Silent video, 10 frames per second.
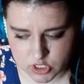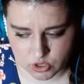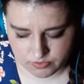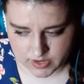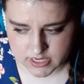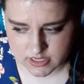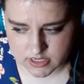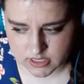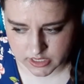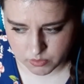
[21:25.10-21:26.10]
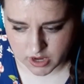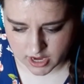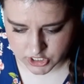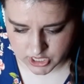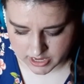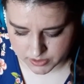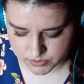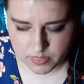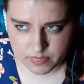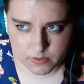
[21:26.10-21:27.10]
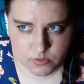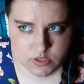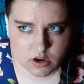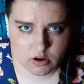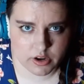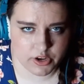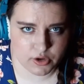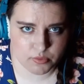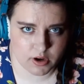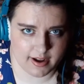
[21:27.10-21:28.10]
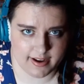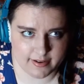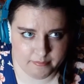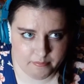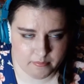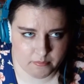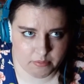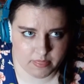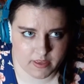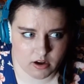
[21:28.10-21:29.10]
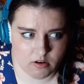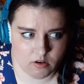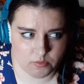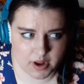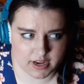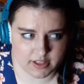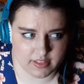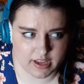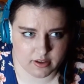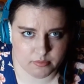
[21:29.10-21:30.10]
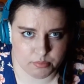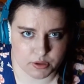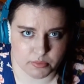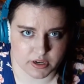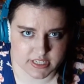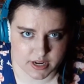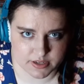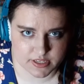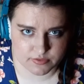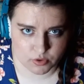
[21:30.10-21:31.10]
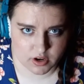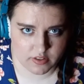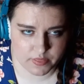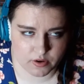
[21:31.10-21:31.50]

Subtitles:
Too Faced liquid eyeshadows, those are a newer item, but they're already like being marked down at Sephora.